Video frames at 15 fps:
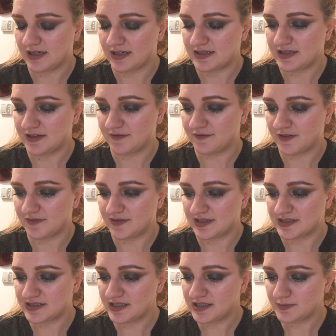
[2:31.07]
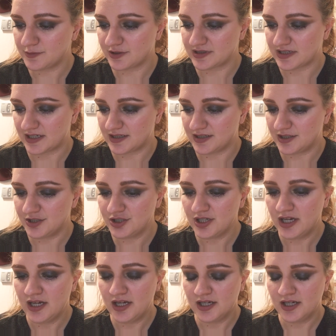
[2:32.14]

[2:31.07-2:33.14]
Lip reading: 1956 percentage